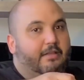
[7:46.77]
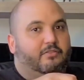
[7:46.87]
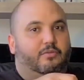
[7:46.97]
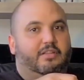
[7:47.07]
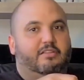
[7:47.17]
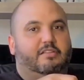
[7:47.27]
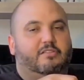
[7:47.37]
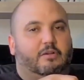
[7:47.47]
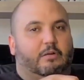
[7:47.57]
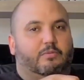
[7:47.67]
So this
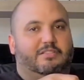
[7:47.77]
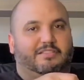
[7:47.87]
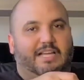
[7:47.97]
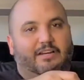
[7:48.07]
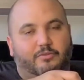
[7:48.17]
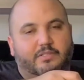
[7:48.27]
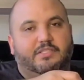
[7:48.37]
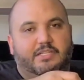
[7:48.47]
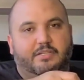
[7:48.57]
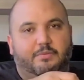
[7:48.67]
guitar, which is actually
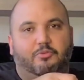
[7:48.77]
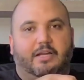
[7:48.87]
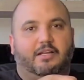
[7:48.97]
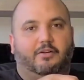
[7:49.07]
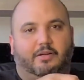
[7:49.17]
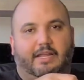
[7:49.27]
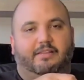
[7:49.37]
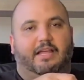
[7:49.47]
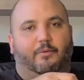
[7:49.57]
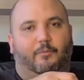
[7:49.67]
Shijie branded
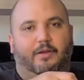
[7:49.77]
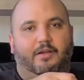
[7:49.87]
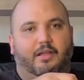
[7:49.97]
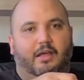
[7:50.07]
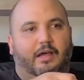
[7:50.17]
unlike that one,